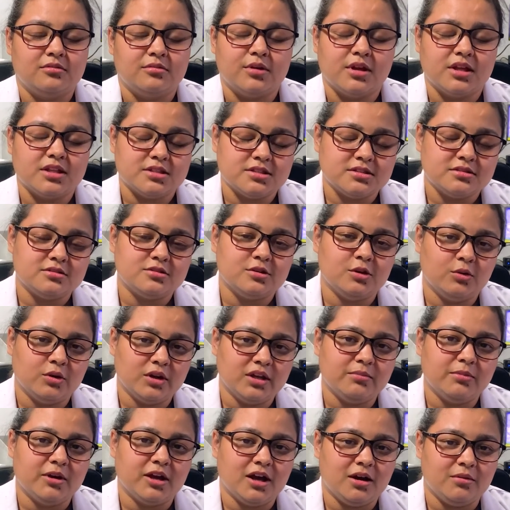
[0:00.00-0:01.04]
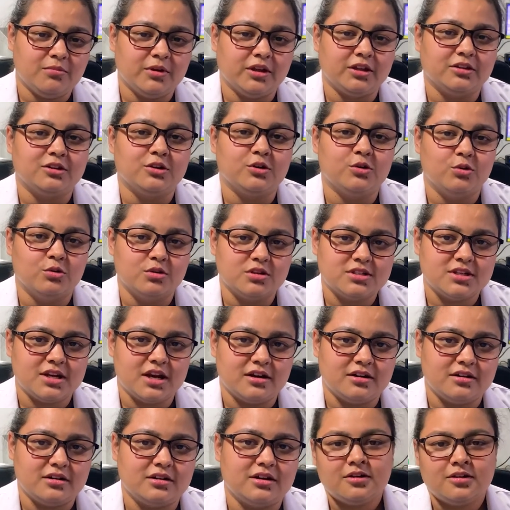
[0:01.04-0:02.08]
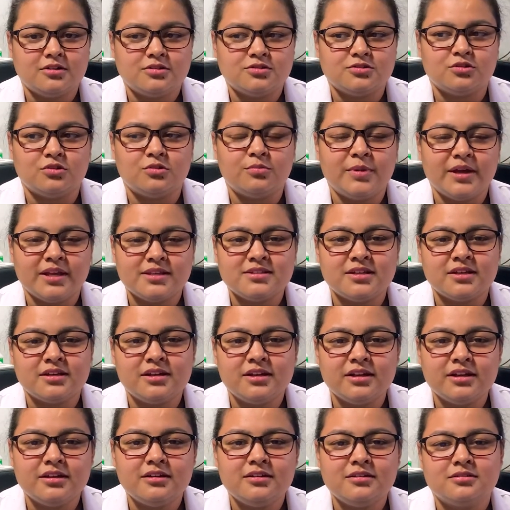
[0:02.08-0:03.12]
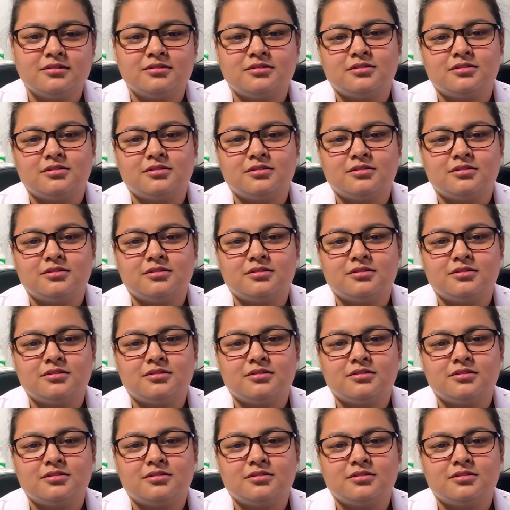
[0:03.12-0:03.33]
it's slowly becoming the gold standard. So basically,